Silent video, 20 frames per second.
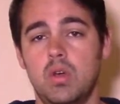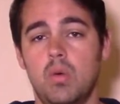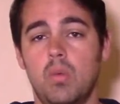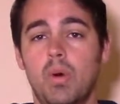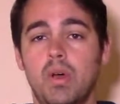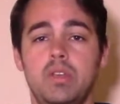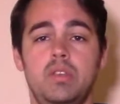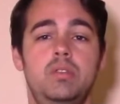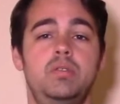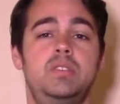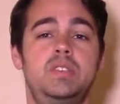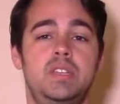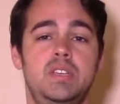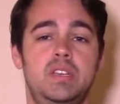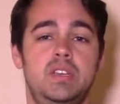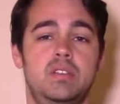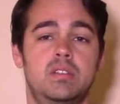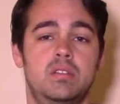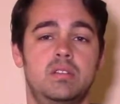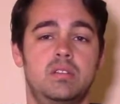what you
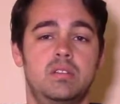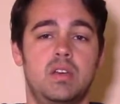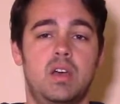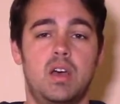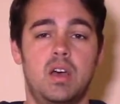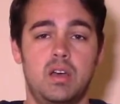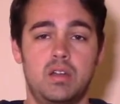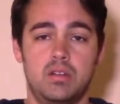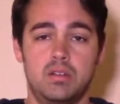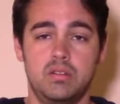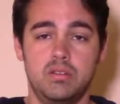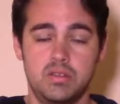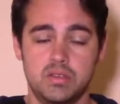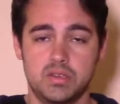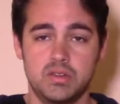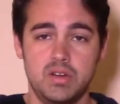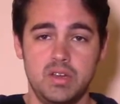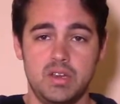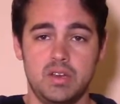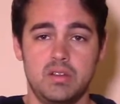see on the
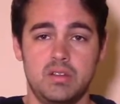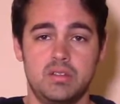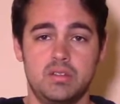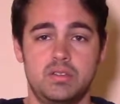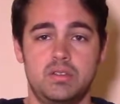screen.